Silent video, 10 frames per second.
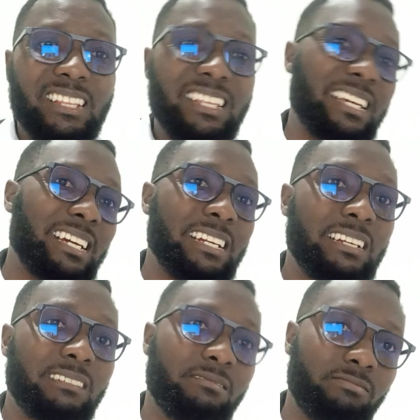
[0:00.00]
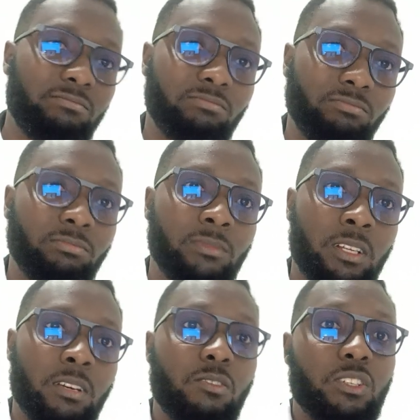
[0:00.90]
they can
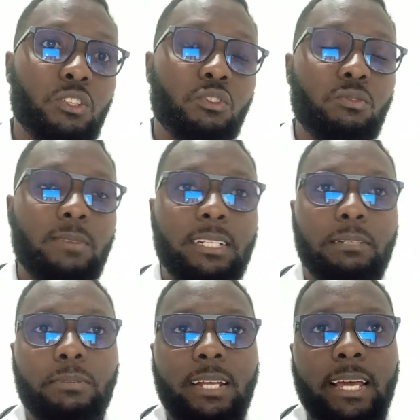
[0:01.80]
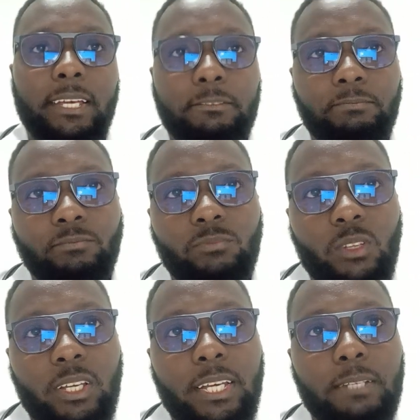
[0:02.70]
continue to multiply,
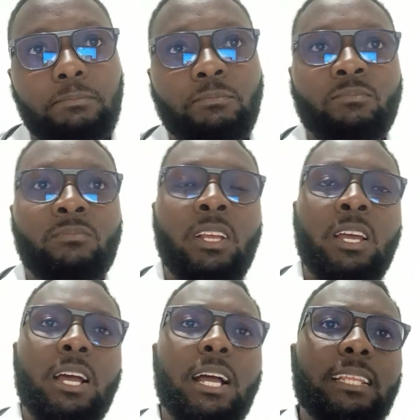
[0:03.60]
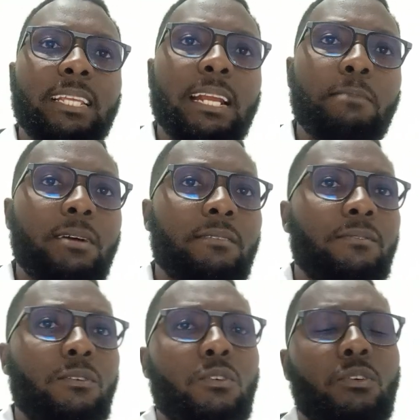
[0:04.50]
okay. And then number
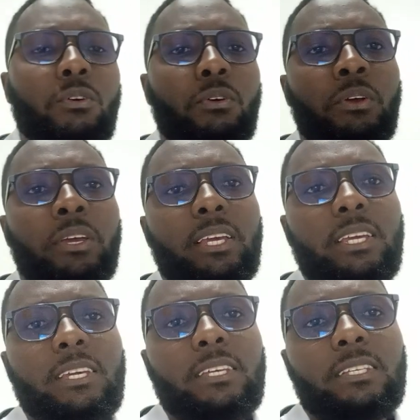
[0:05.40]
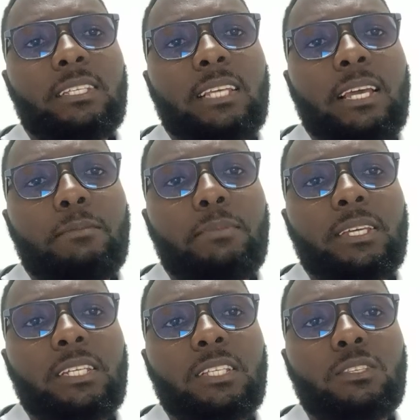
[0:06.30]
four is
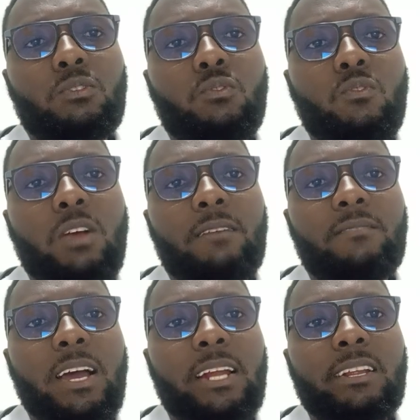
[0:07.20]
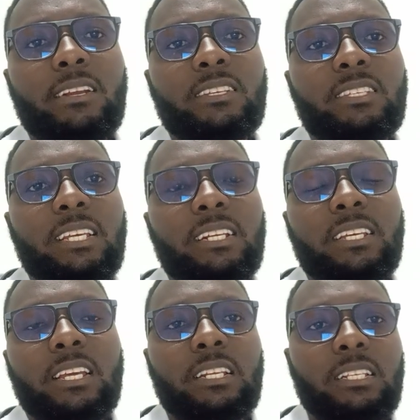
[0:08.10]
patients who have had recent
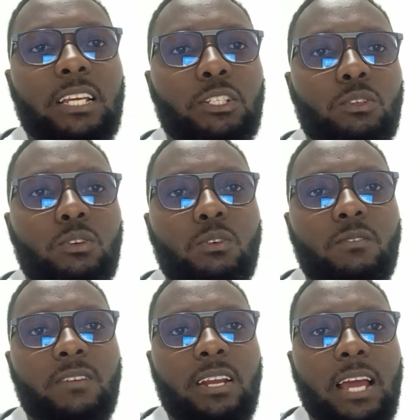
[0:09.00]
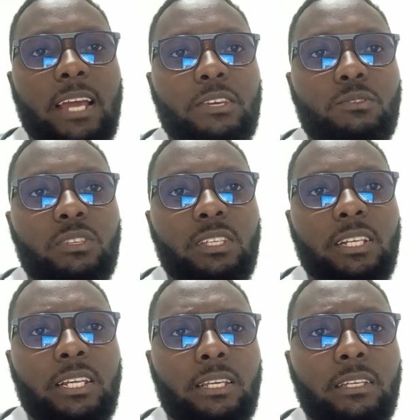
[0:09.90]
insertion of an
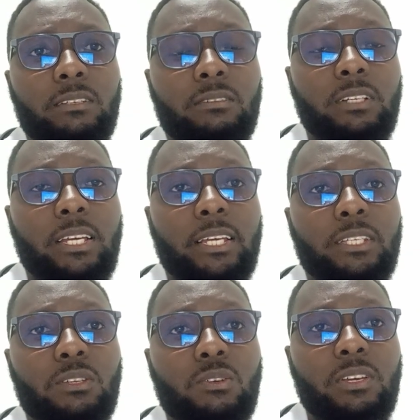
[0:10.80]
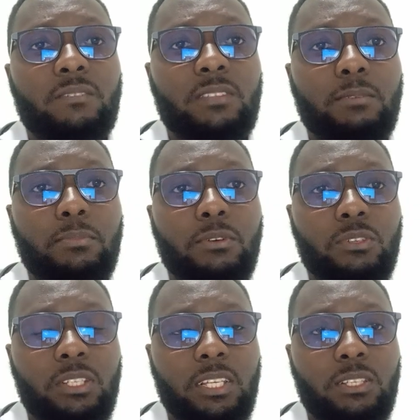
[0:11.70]
IUCD. Okay, so if the
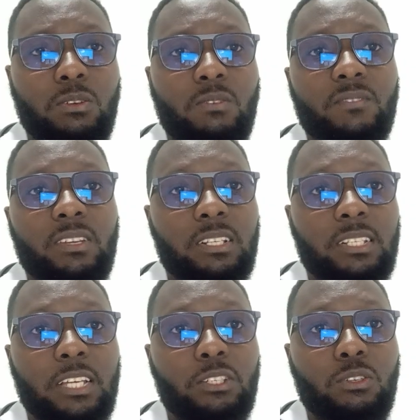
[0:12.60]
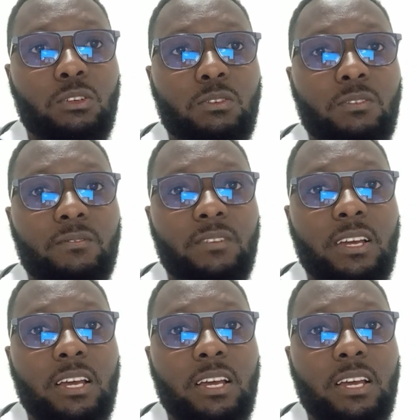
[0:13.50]
process of insertion of